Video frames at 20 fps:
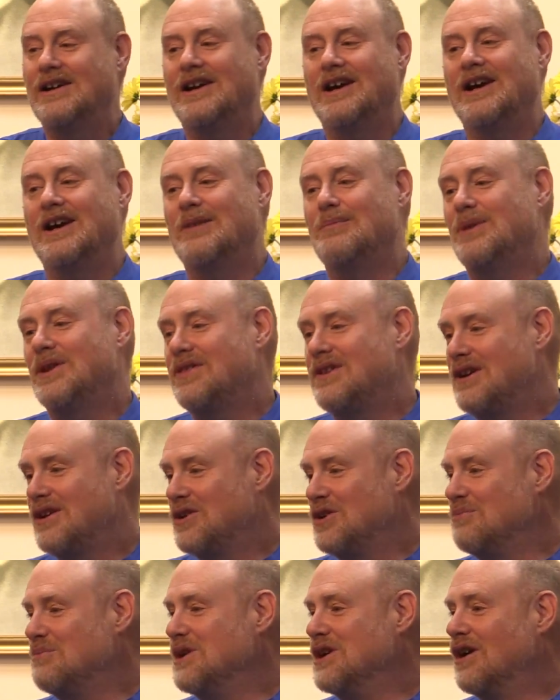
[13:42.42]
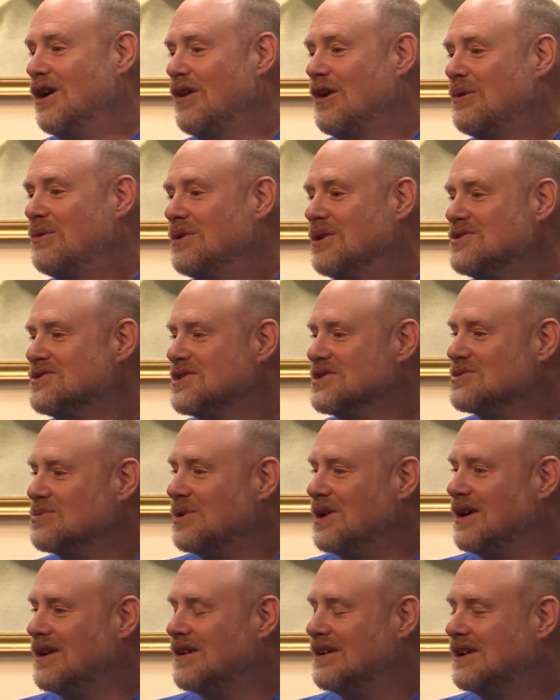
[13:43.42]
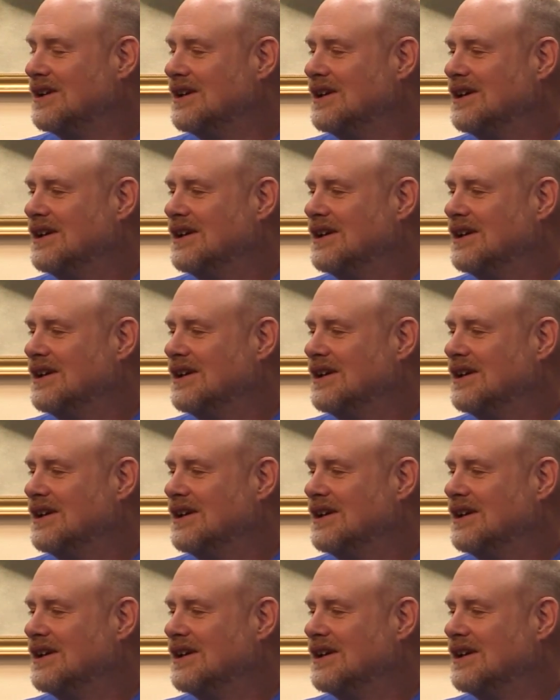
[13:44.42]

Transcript: but there could be other ones as well.